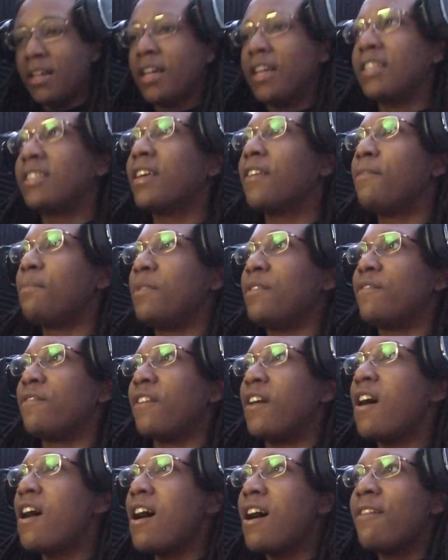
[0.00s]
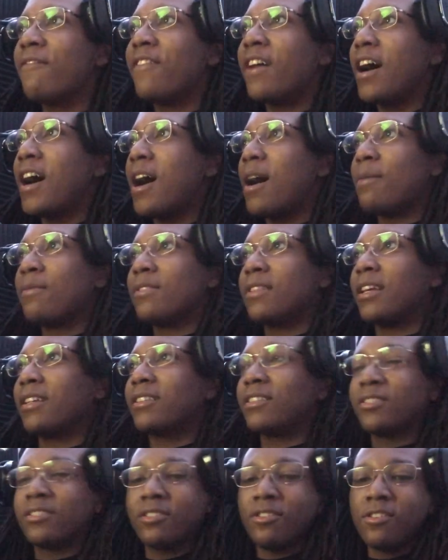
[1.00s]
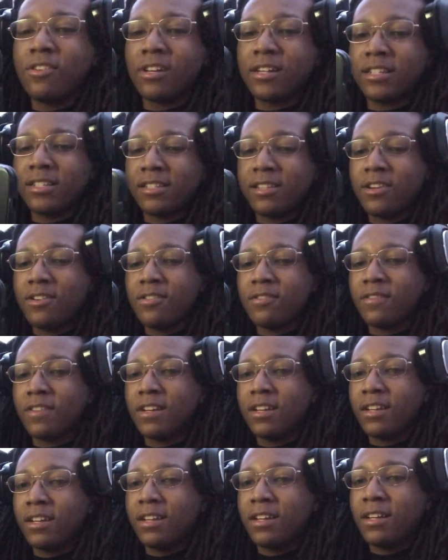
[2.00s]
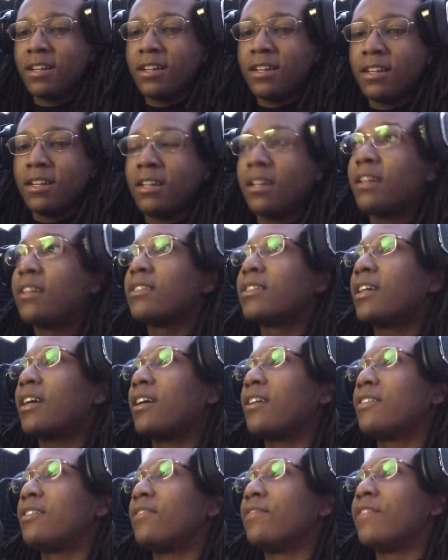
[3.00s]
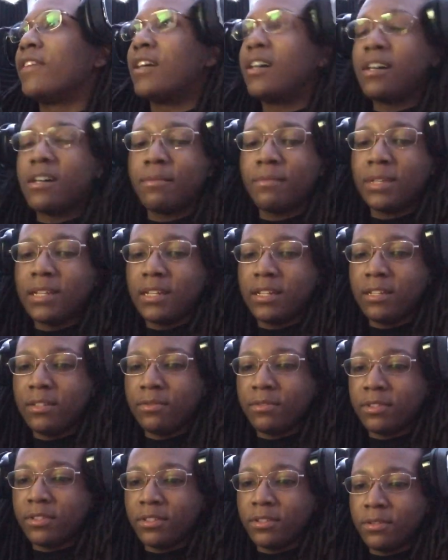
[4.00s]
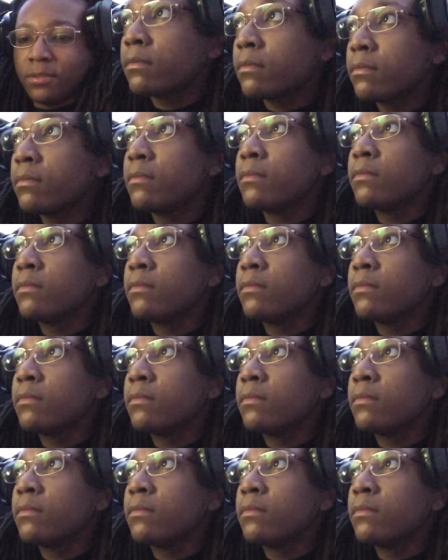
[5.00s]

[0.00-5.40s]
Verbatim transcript: It's giving me Von vibes, like the song itself. Shout out to Von, man. He was dope.